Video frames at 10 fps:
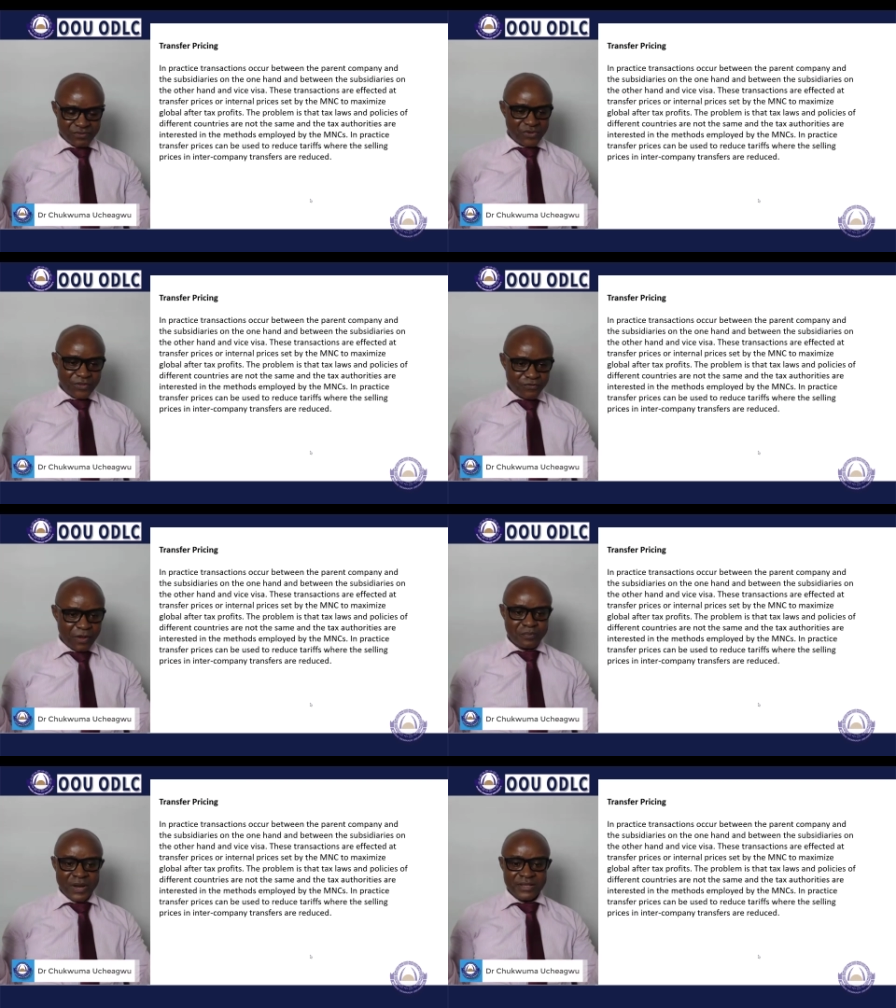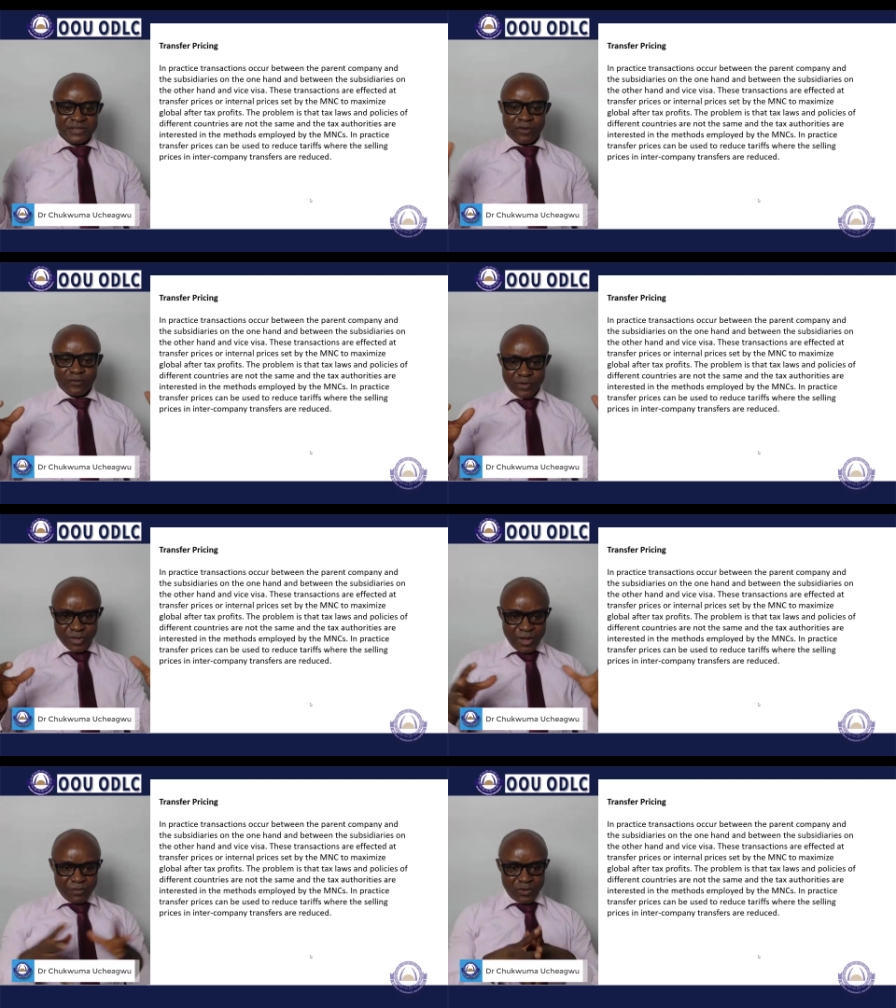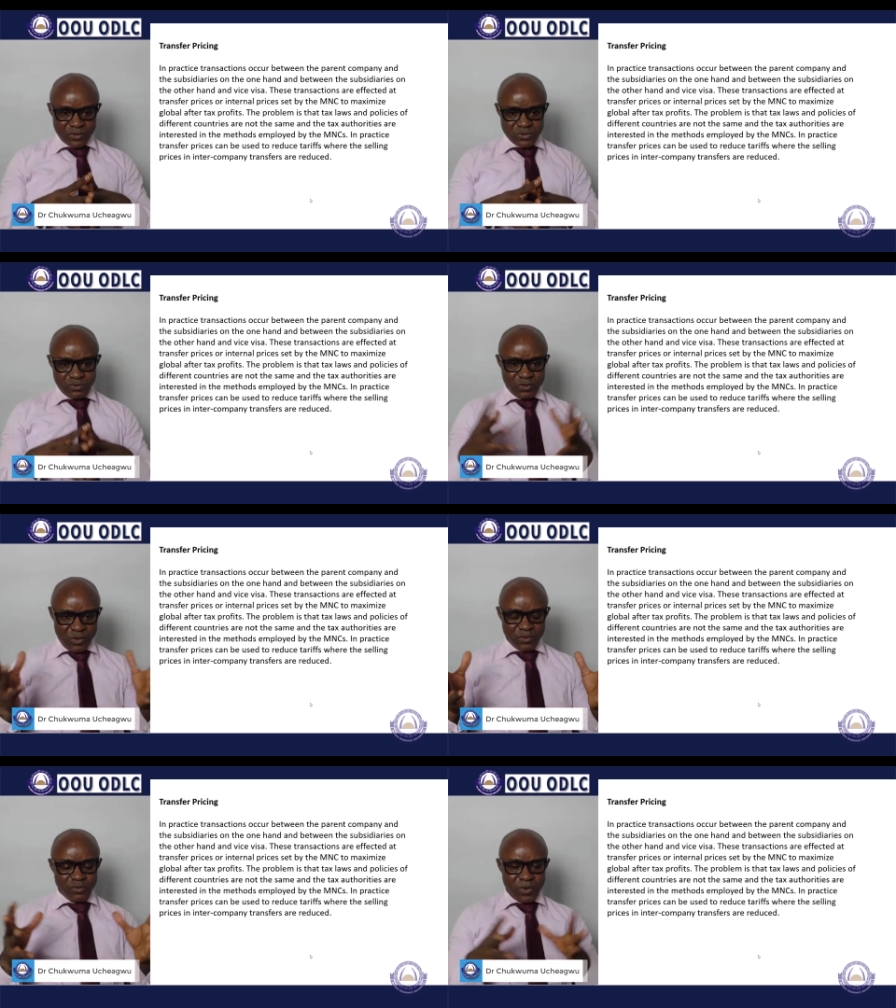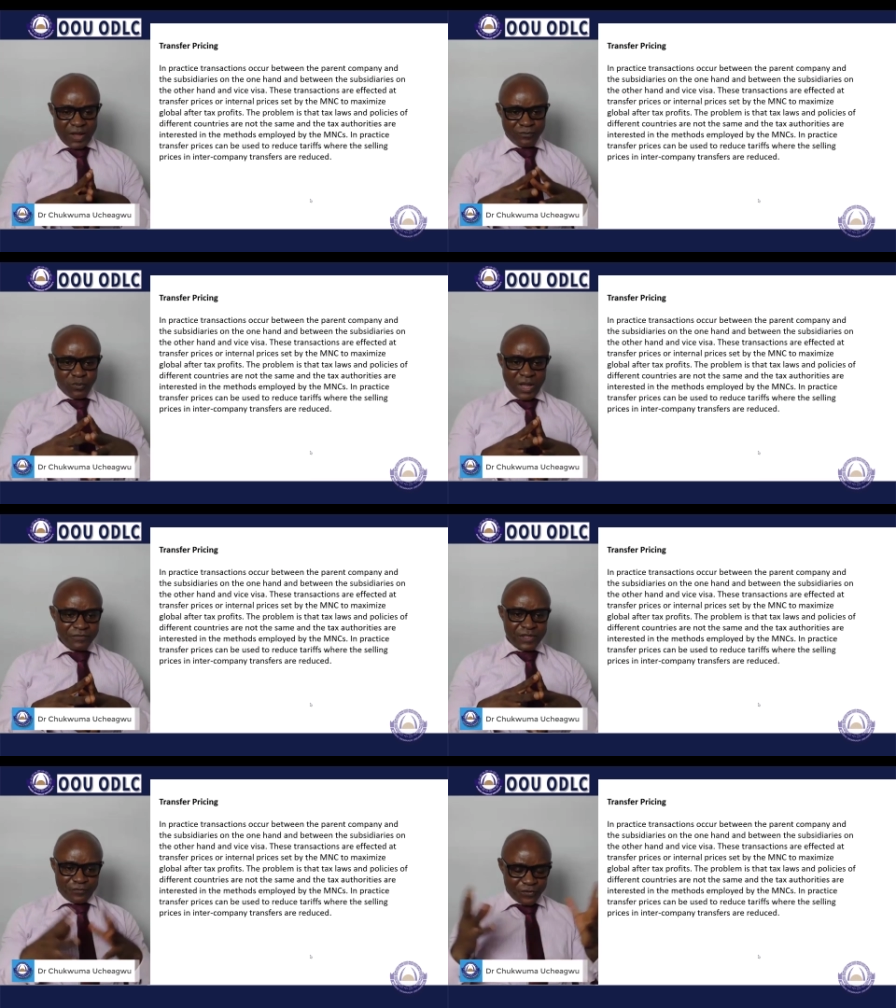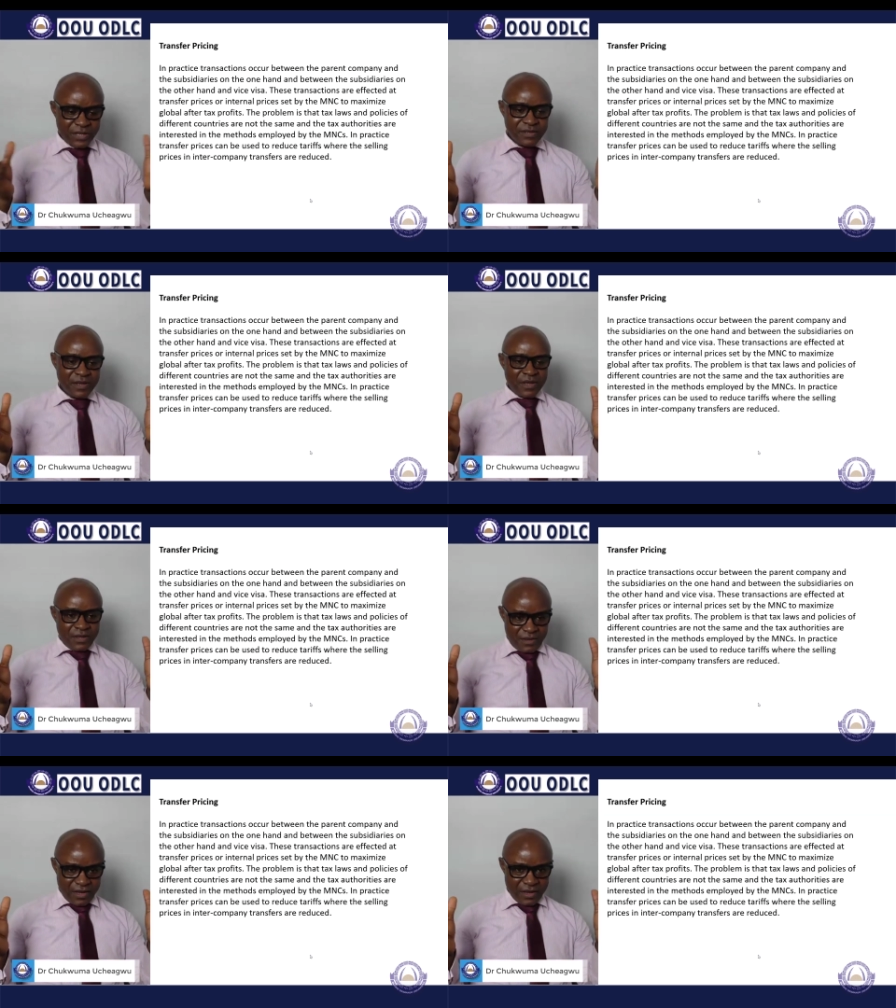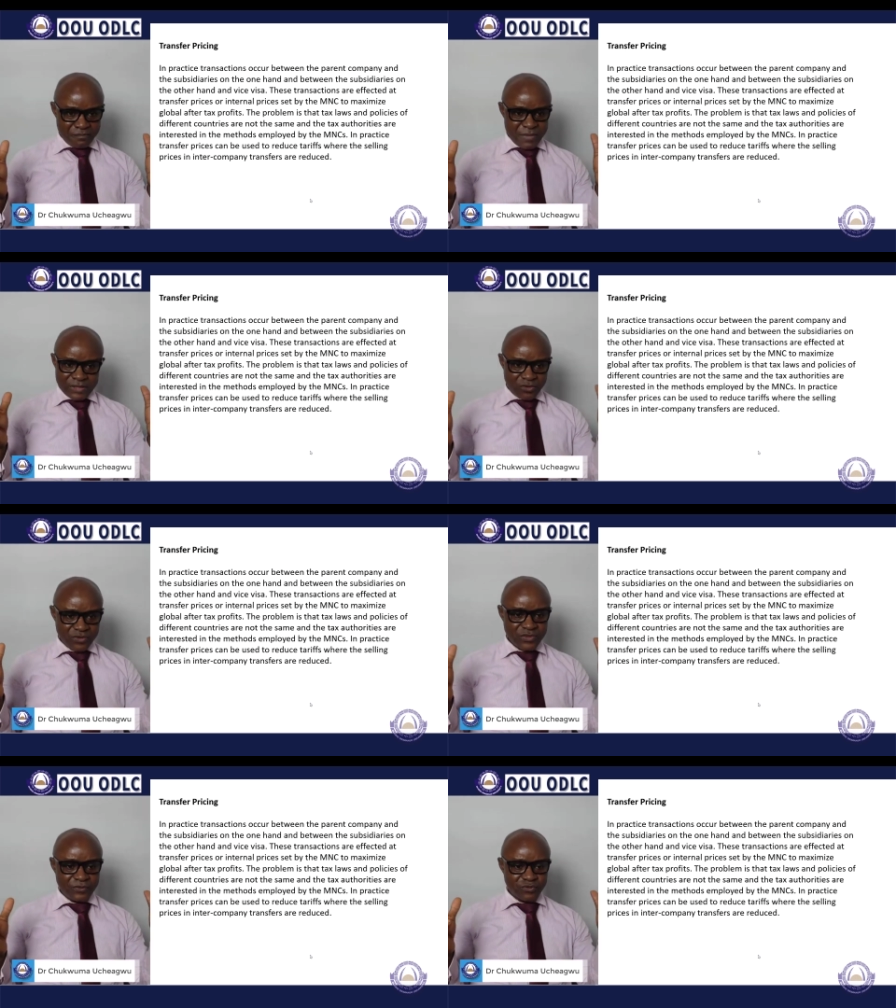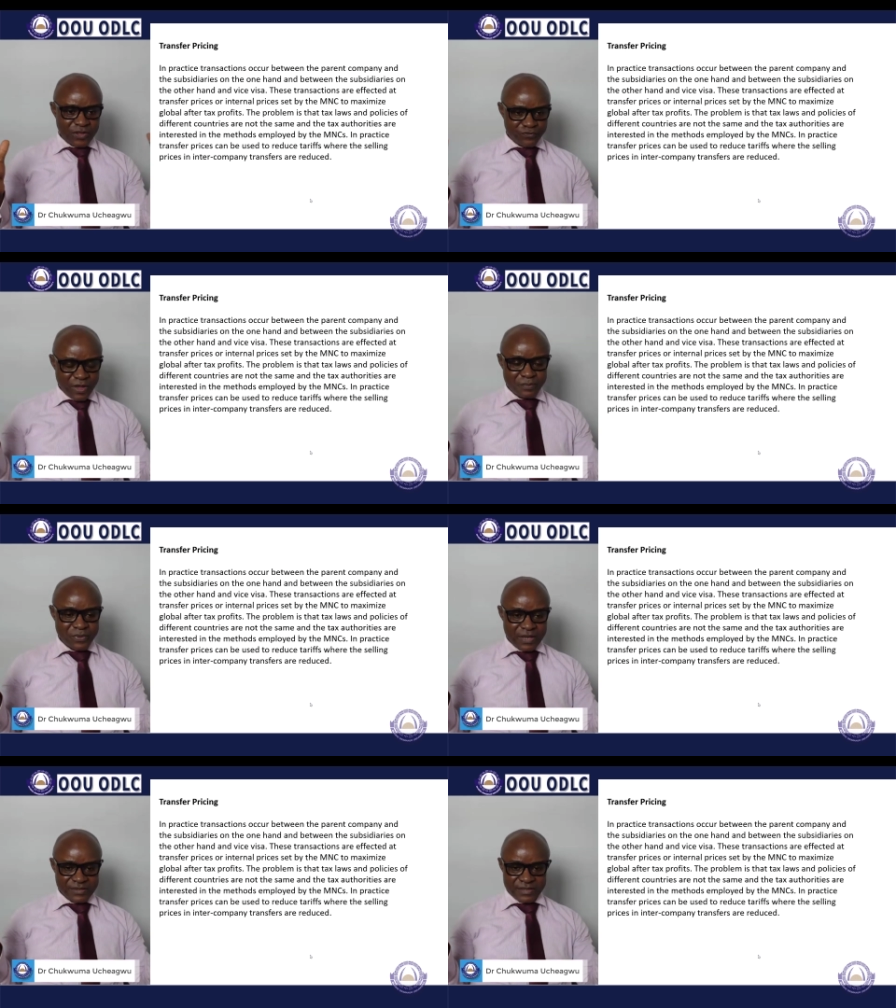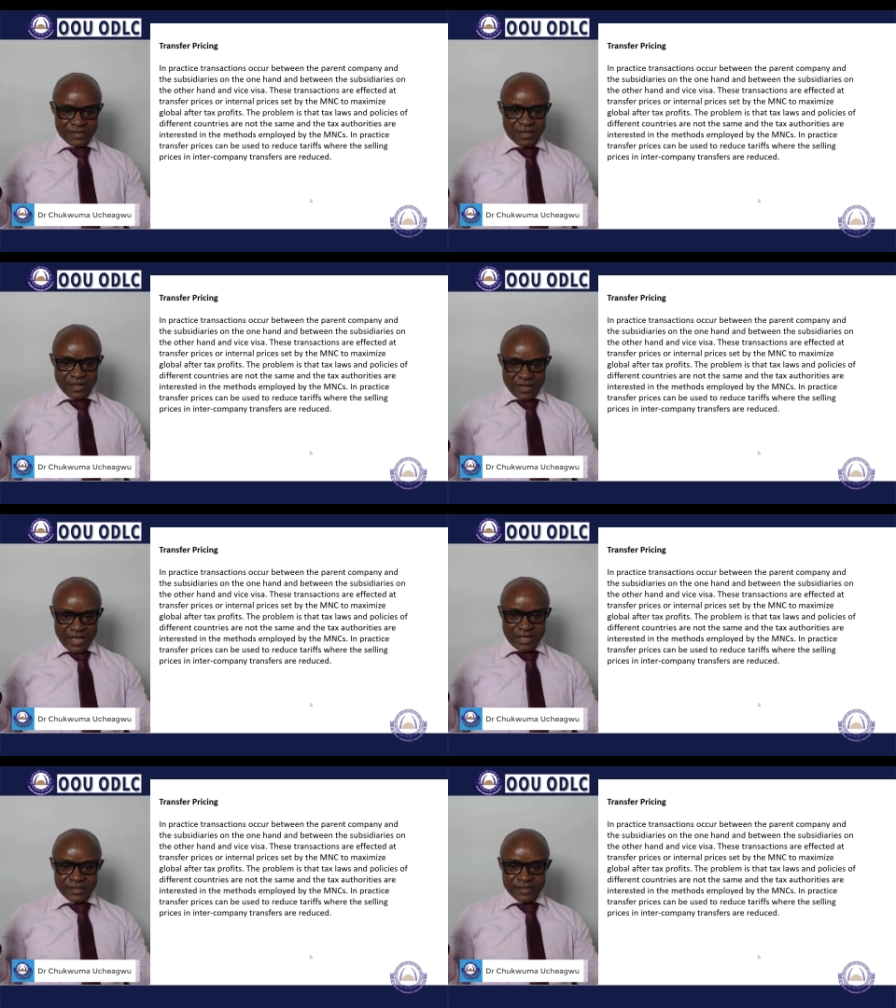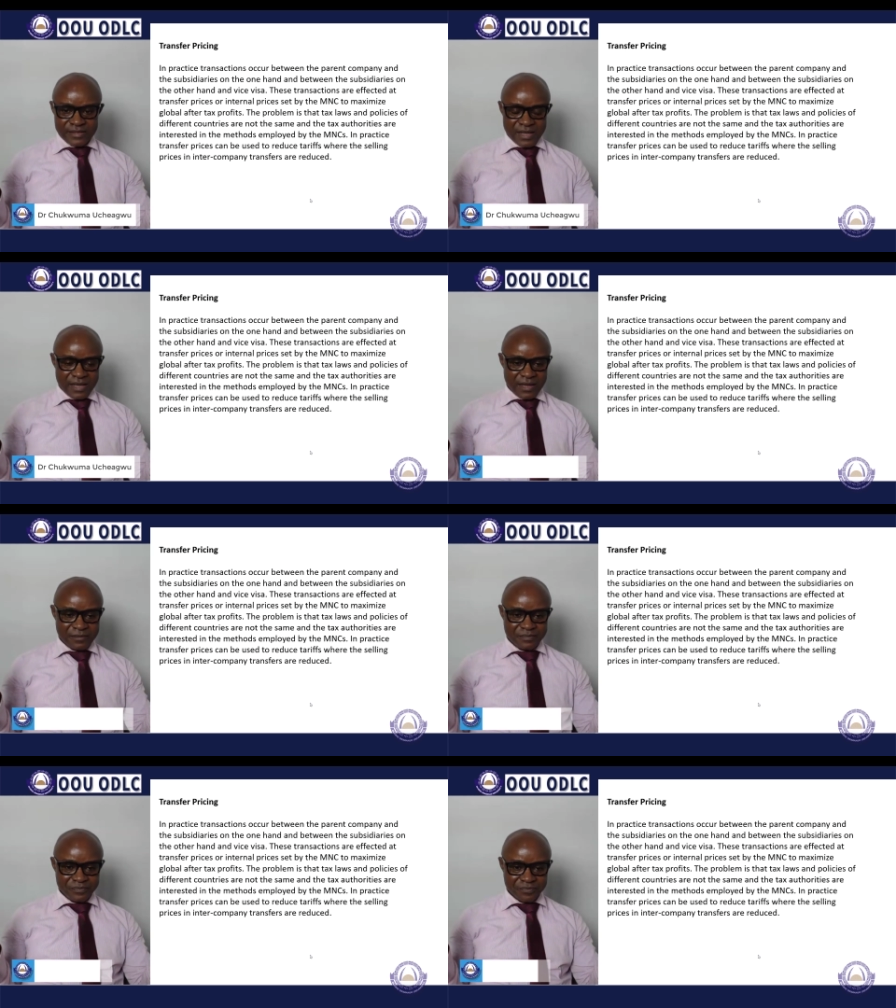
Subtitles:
transfer prices, of course, because we have different methods of transfer pricing, and a